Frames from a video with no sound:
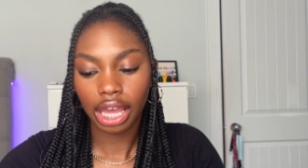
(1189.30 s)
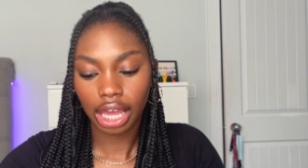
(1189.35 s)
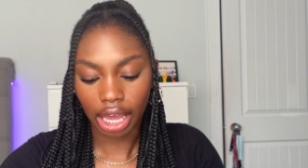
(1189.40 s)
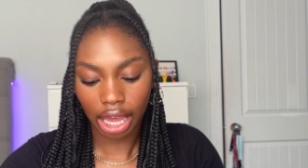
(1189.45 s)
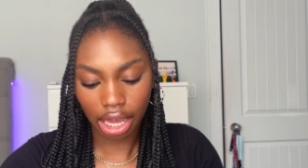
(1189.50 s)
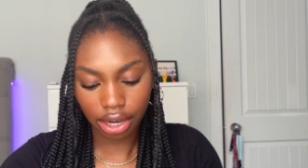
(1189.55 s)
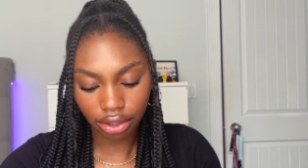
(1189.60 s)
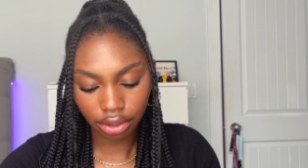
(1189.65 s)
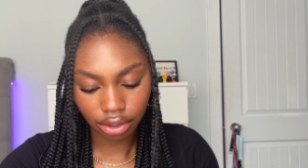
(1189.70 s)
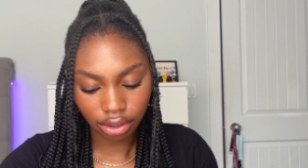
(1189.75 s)
I
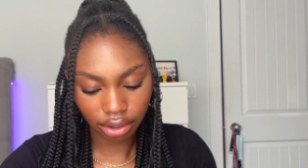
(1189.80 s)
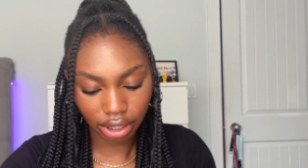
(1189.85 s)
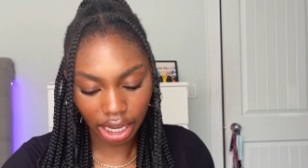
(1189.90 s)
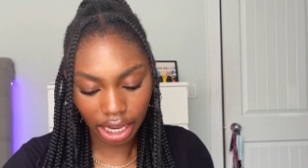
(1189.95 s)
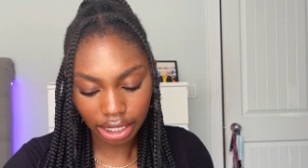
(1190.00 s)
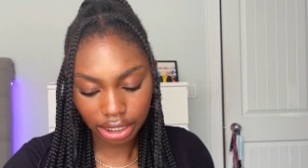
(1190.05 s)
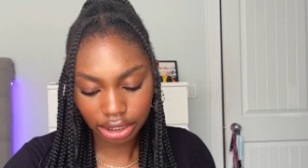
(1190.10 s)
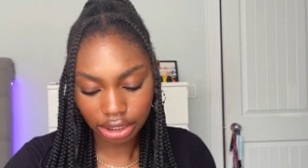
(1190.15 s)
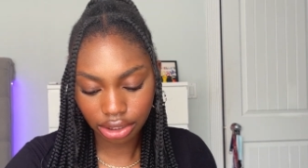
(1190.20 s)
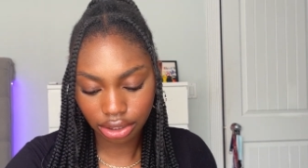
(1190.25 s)
don't know. I
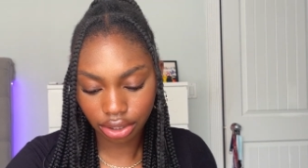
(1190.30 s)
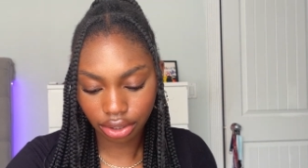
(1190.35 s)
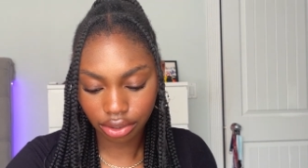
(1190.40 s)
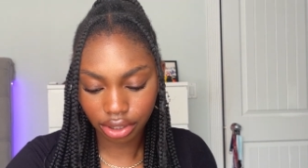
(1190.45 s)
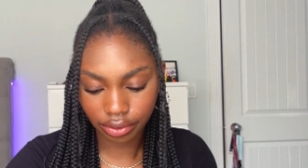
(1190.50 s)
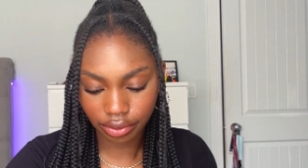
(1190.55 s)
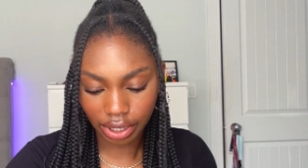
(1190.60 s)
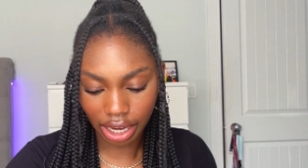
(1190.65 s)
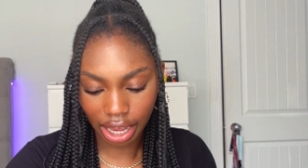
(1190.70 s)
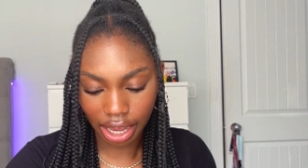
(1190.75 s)
actually don't
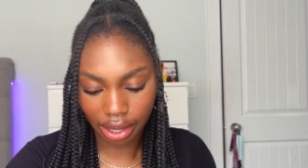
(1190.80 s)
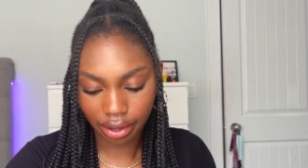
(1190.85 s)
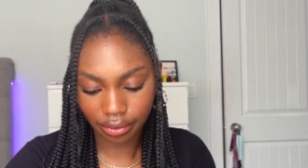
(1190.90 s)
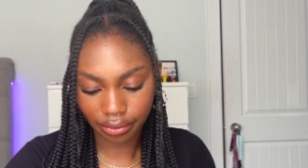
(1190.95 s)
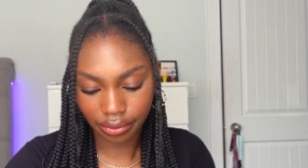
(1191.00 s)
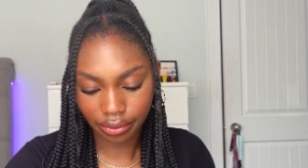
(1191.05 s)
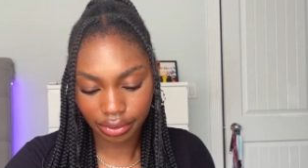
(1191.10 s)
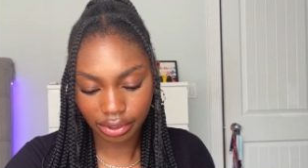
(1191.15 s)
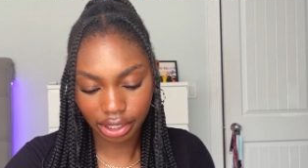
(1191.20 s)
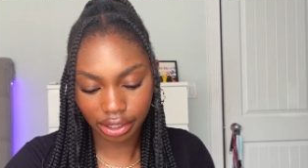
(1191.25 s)
even have
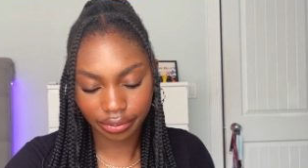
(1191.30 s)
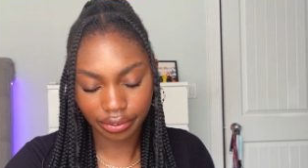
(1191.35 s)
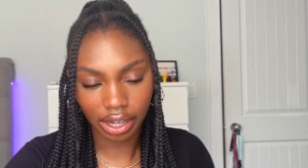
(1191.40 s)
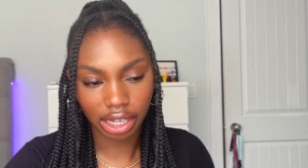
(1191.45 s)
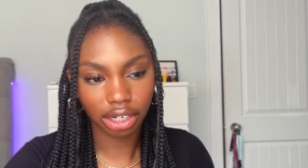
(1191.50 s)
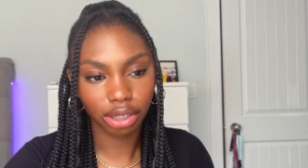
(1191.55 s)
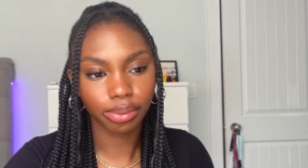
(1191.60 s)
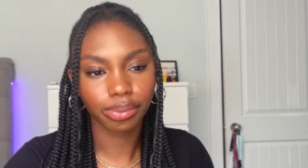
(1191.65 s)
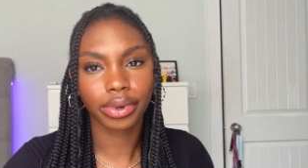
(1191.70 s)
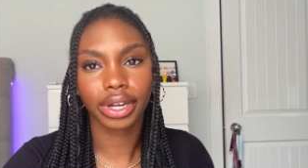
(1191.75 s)
the
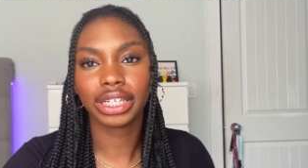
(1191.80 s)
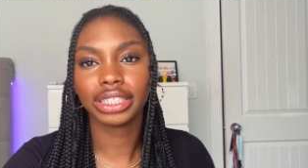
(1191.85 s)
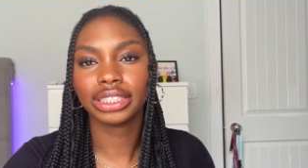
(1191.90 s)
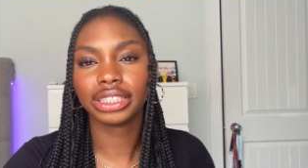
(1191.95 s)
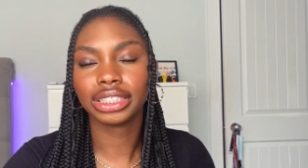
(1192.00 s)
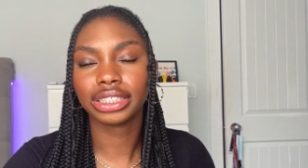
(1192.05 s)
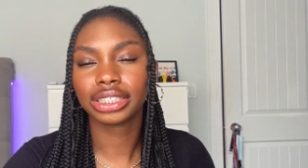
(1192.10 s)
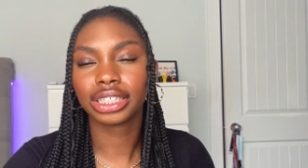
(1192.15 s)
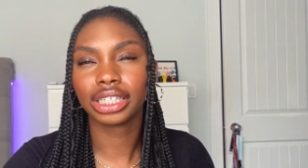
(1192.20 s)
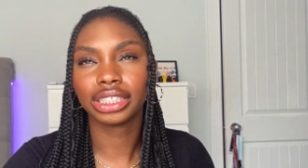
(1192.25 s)
final
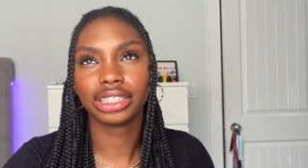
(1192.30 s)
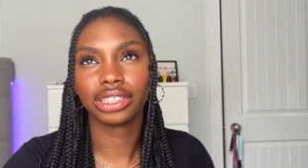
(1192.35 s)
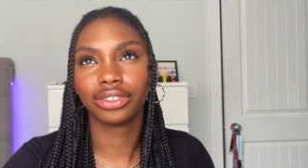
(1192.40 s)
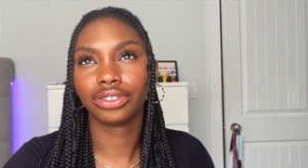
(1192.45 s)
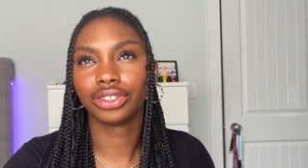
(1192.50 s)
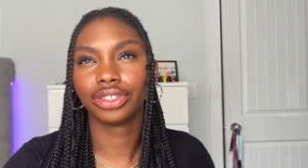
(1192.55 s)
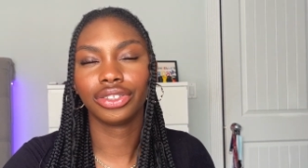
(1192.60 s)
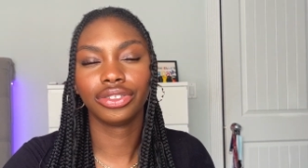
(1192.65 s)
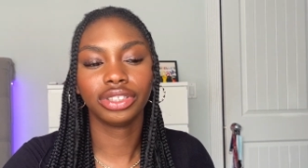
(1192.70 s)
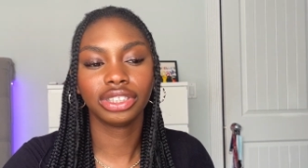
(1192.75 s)
prices because they're
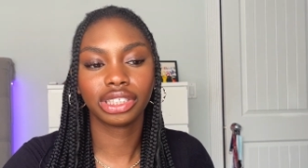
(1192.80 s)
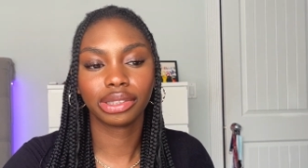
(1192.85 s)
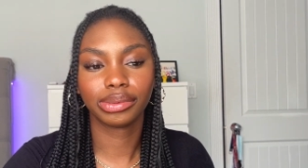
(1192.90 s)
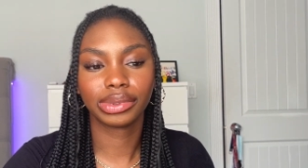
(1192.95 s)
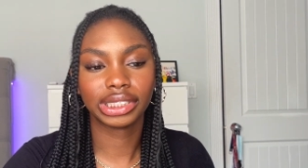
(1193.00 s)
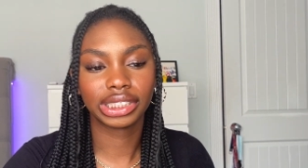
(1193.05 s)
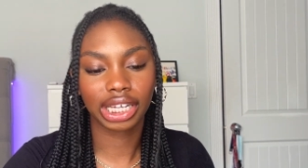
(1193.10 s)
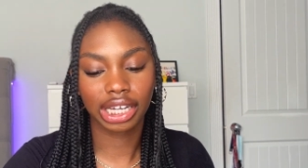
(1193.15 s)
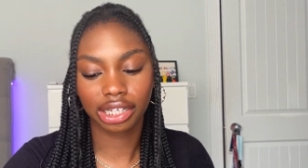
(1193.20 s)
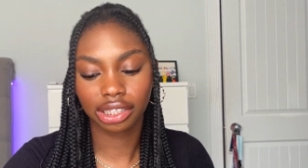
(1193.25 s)
doing some
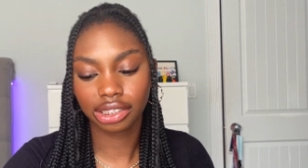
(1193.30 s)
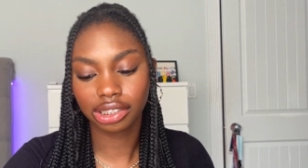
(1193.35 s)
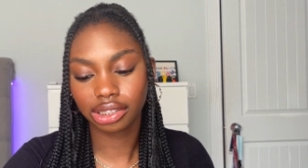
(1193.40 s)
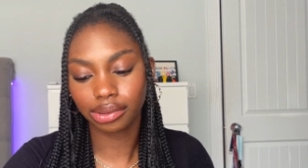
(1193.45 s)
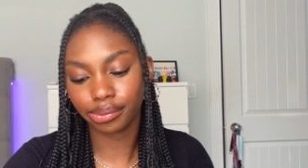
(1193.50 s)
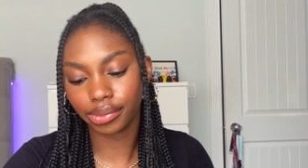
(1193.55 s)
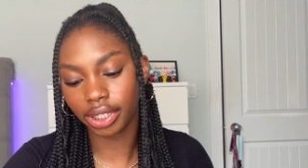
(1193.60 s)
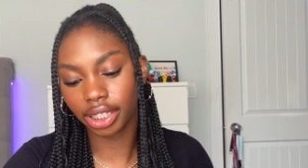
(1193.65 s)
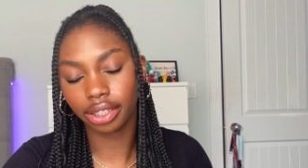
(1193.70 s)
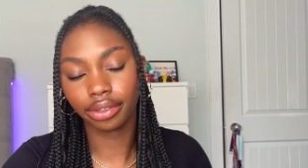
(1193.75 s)
sales.
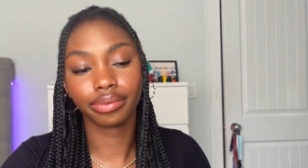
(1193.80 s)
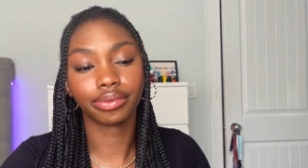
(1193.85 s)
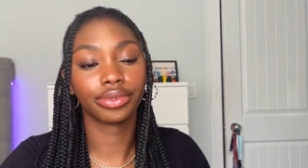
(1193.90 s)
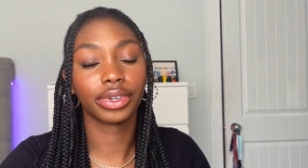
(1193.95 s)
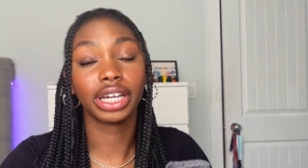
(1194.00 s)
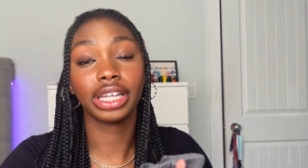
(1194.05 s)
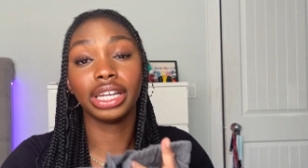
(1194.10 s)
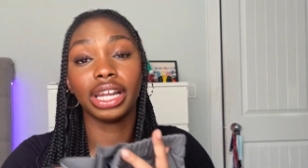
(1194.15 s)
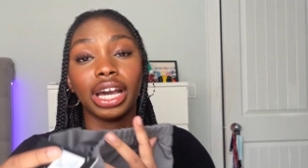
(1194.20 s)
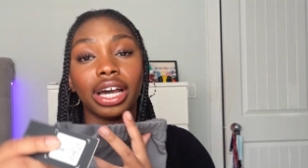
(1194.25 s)
But
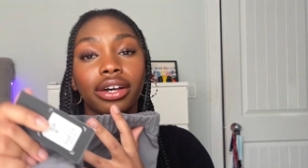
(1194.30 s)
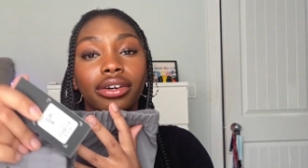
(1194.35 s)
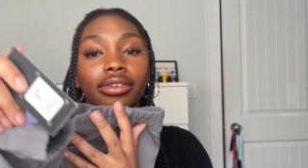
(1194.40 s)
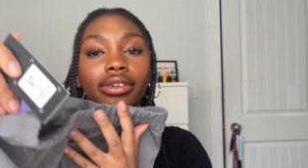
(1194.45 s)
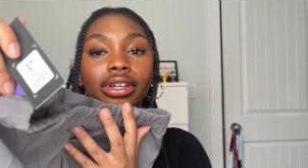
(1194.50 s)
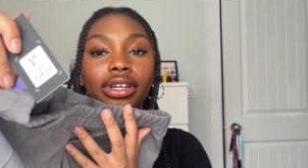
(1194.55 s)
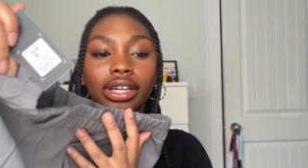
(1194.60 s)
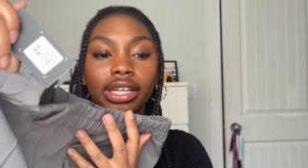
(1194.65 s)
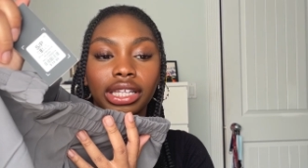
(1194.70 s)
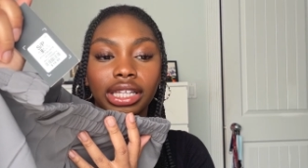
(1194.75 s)
right now,
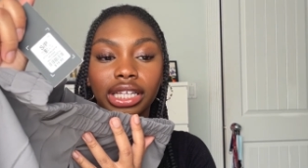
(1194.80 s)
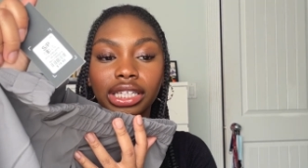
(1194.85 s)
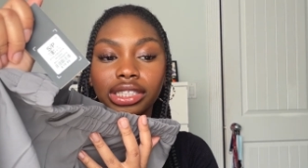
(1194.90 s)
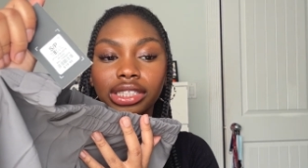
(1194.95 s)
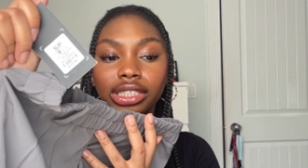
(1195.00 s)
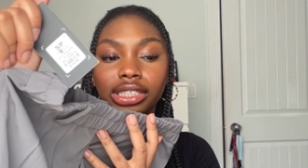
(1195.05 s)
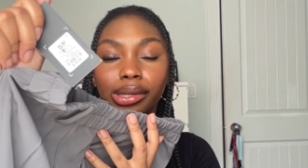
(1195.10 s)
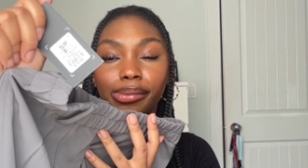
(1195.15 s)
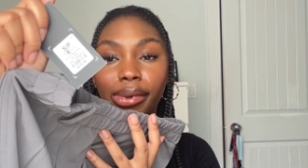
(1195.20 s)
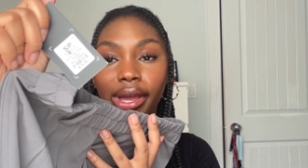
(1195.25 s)
this
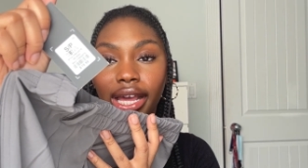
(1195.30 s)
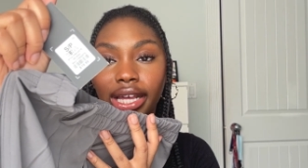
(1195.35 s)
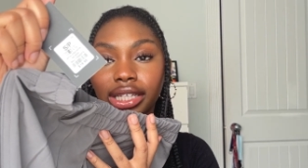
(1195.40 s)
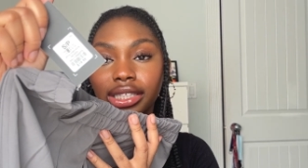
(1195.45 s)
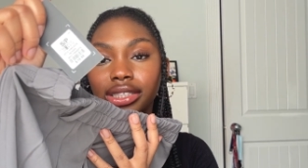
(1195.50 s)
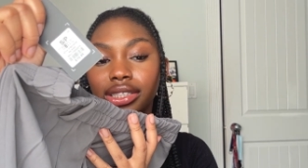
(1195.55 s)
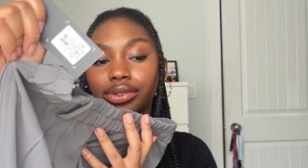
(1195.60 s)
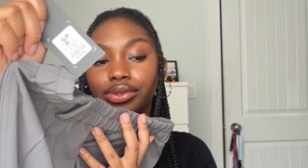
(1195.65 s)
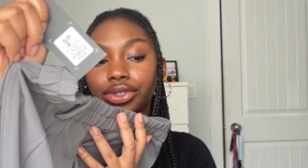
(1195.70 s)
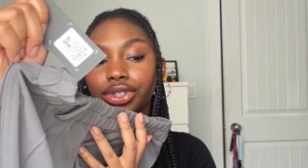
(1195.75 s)
the
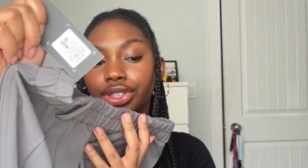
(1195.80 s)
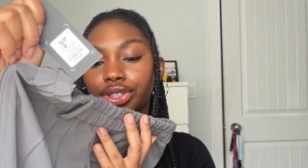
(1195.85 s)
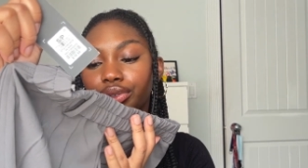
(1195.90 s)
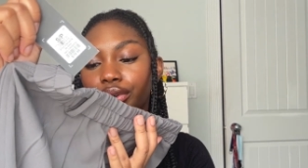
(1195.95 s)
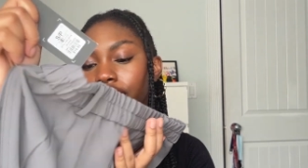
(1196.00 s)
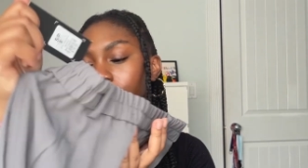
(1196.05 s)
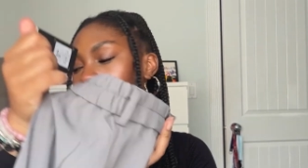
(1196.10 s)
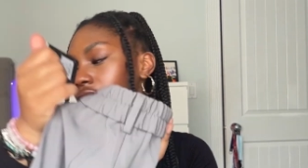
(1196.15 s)
pants were 20